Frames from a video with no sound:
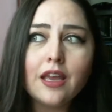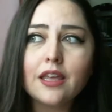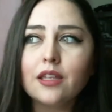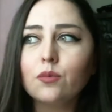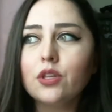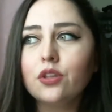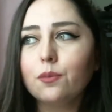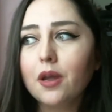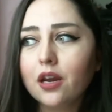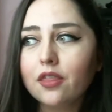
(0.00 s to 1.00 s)
And then when you
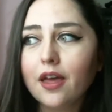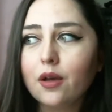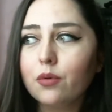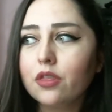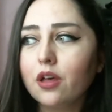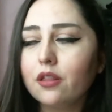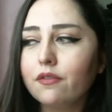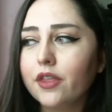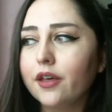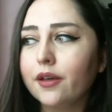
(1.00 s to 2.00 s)
pair that with all
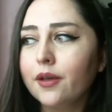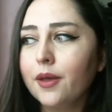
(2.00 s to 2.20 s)
of the